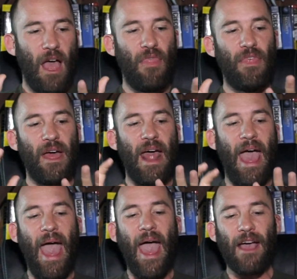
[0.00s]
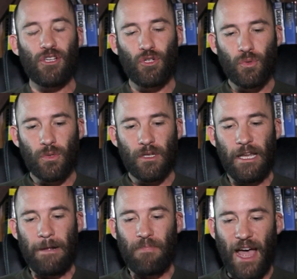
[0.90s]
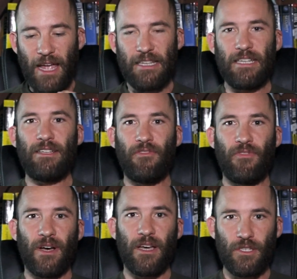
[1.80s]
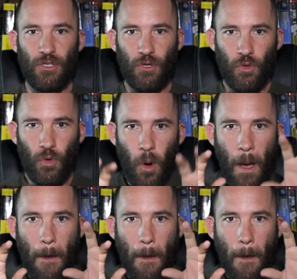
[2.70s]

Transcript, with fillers: that actually identifies you